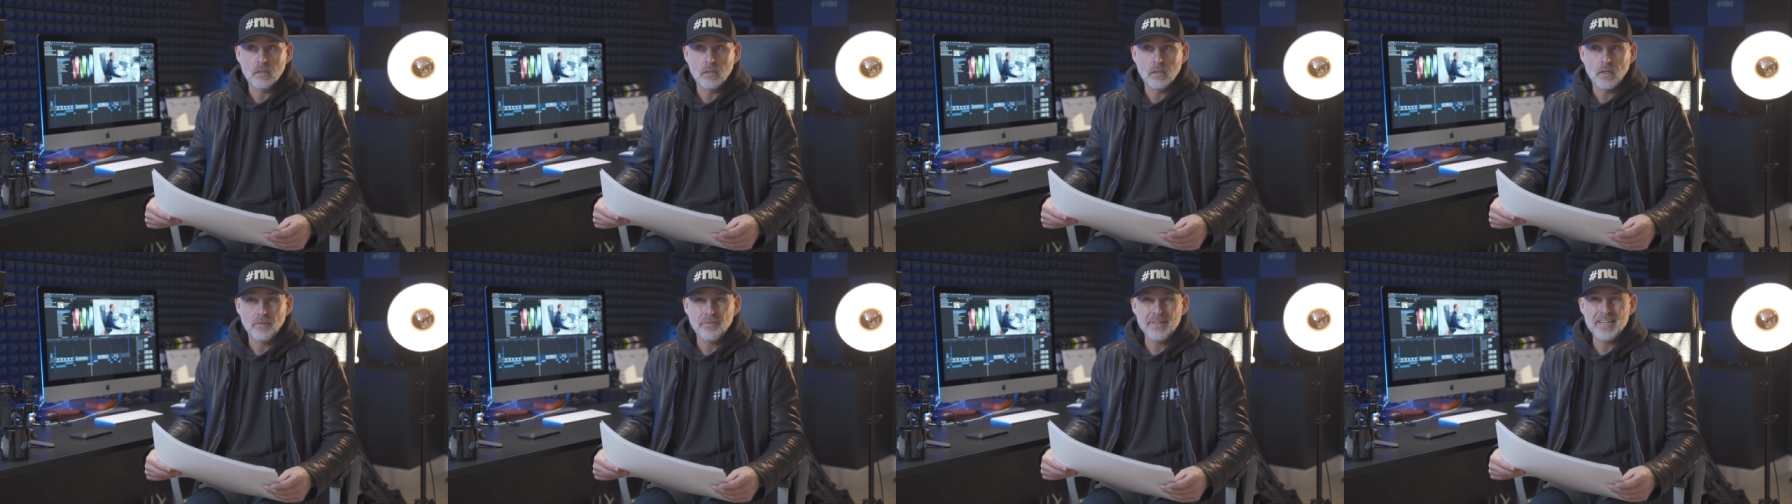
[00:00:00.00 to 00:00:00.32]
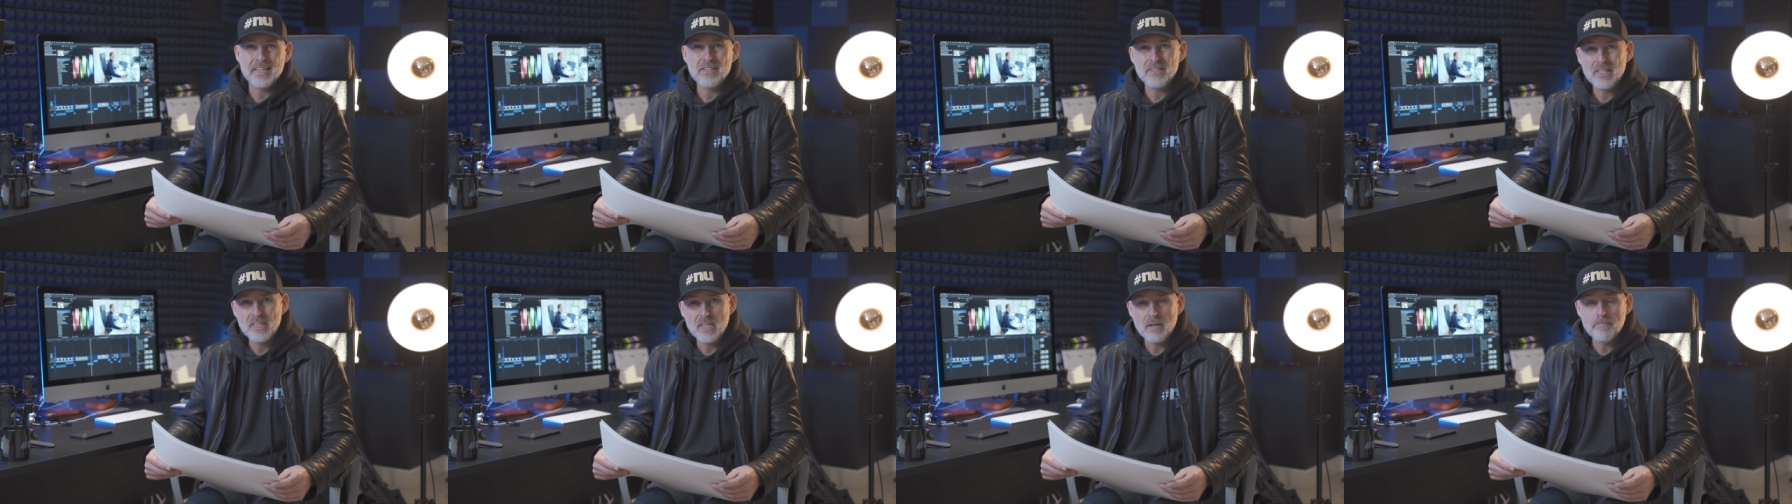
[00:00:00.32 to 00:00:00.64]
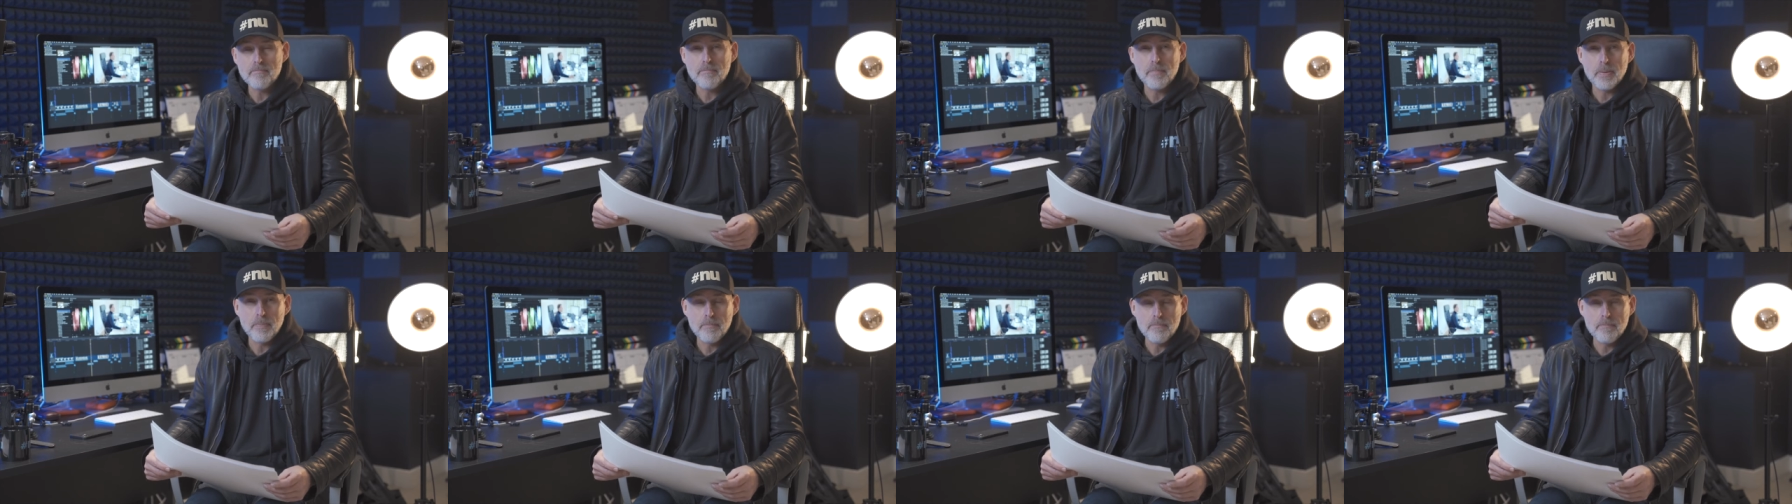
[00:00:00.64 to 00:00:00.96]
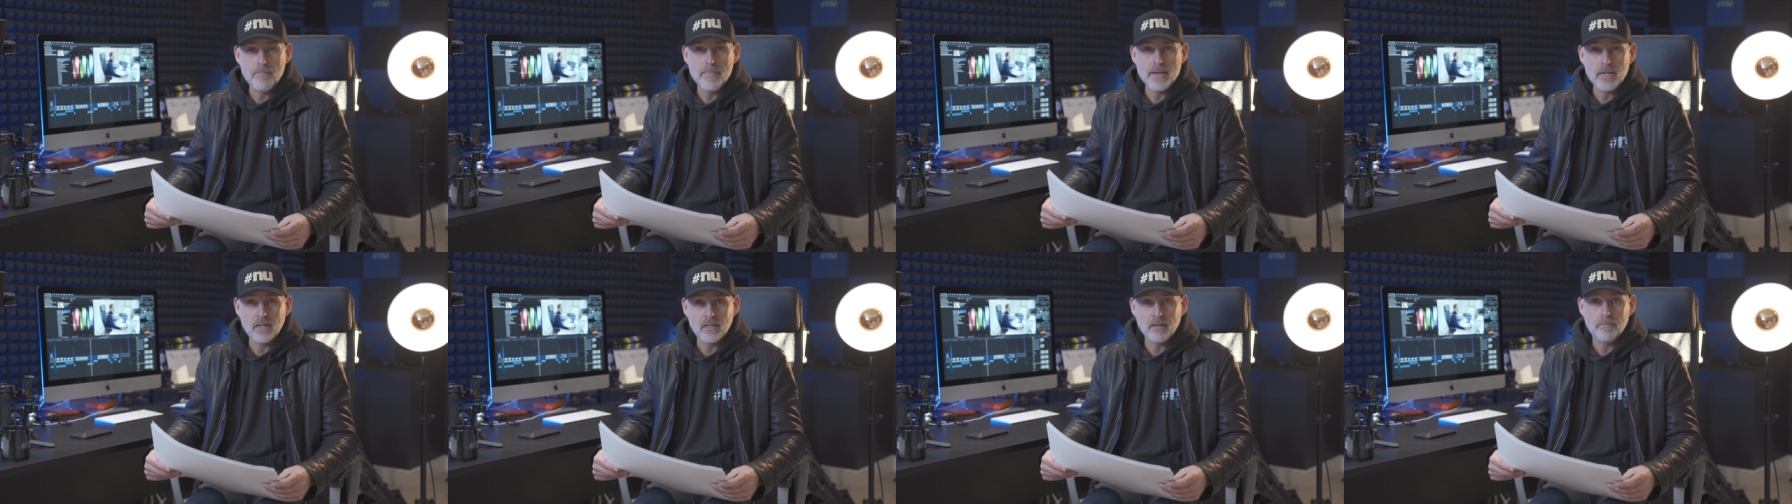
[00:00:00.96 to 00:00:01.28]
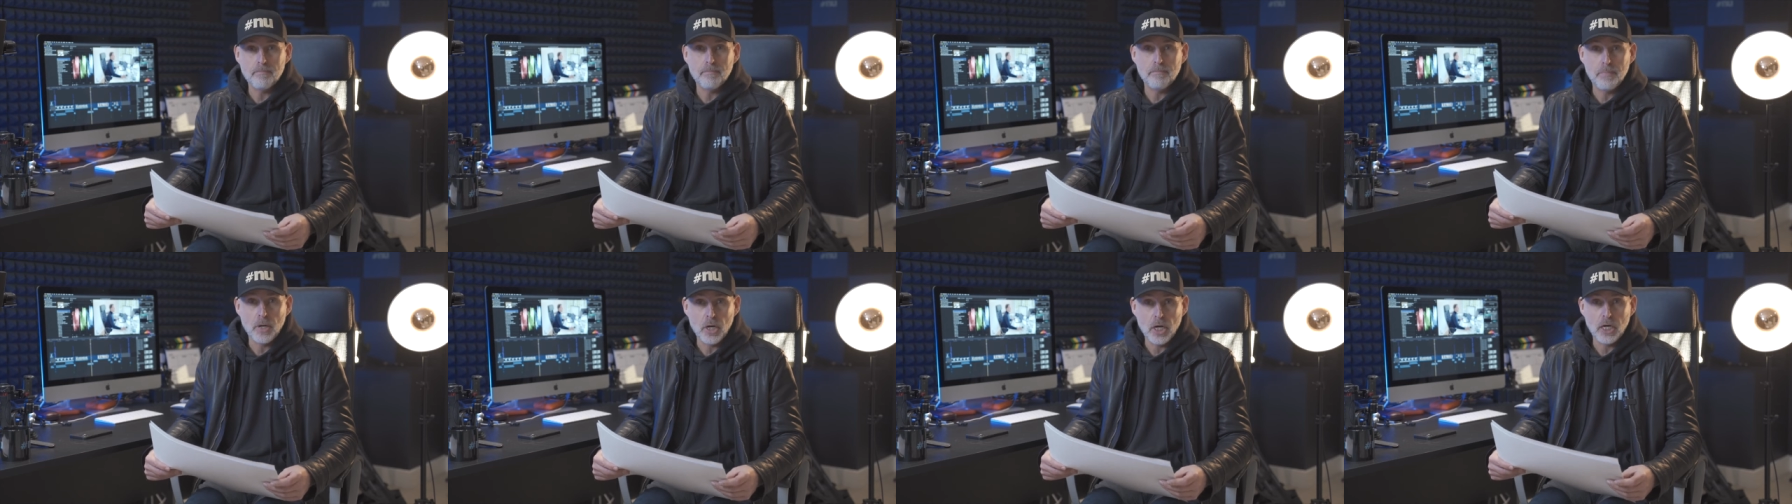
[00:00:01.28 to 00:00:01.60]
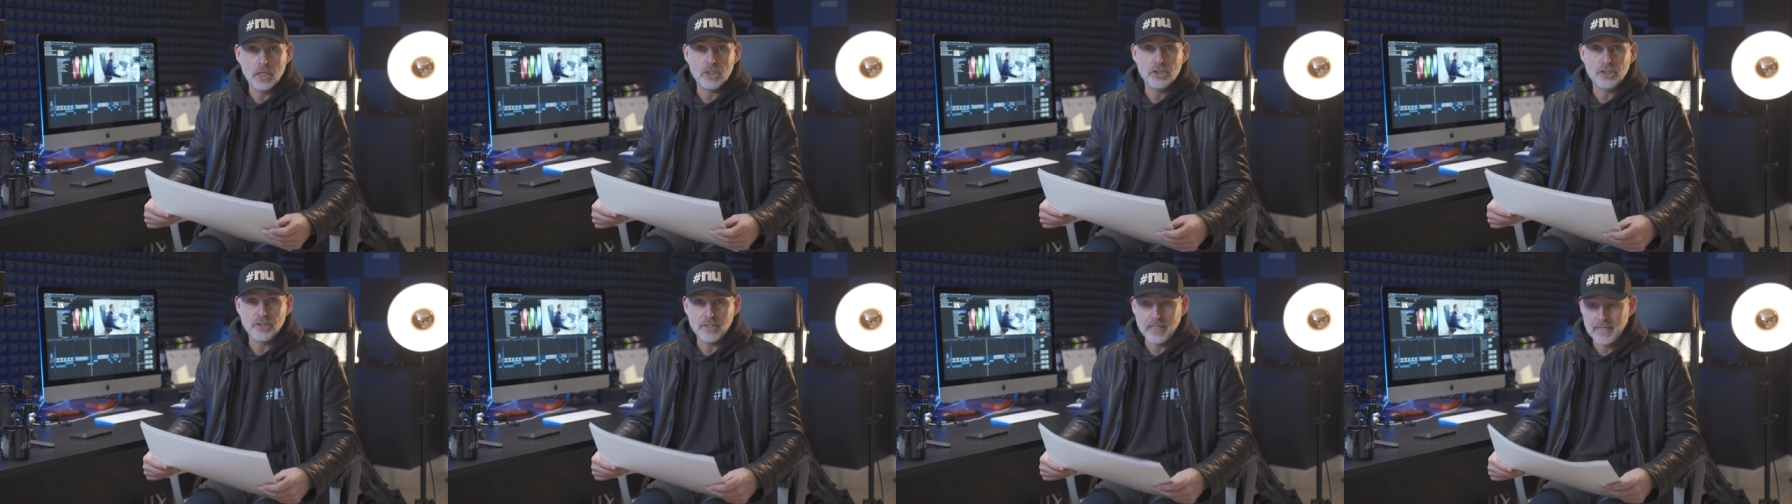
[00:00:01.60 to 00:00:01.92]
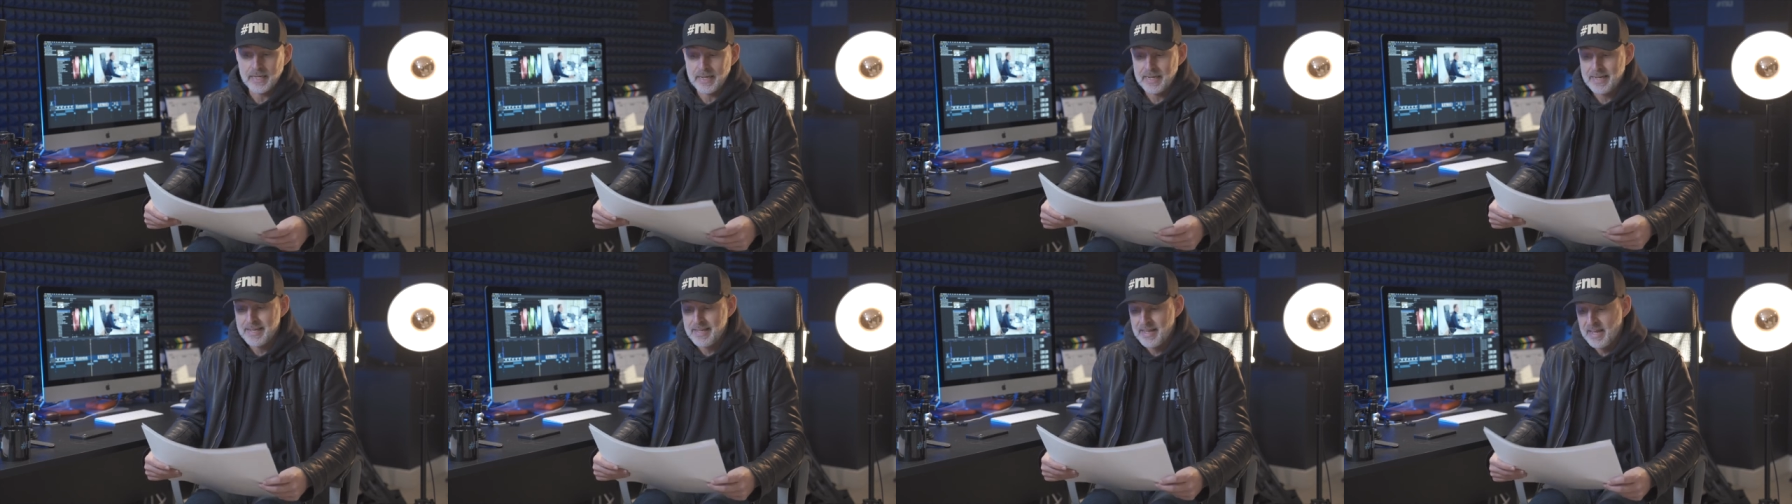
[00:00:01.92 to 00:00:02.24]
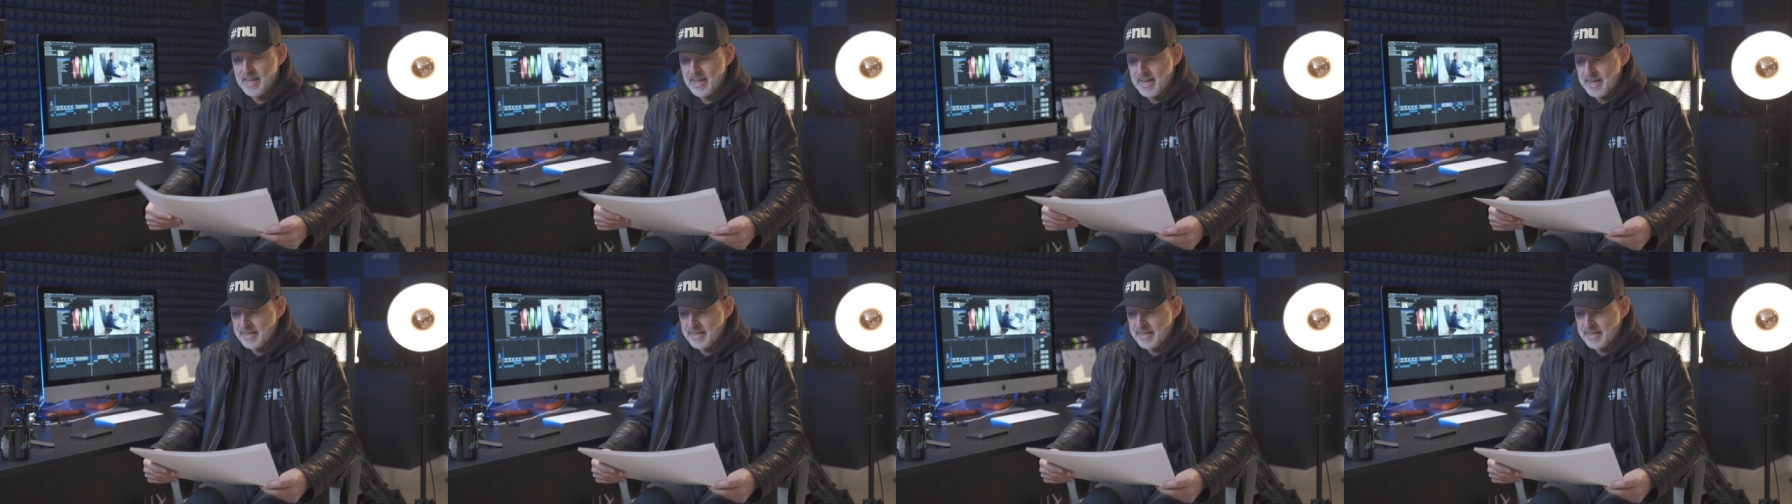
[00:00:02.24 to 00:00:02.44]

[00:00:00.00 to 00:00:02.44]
I think he's in the middle of purchasing it.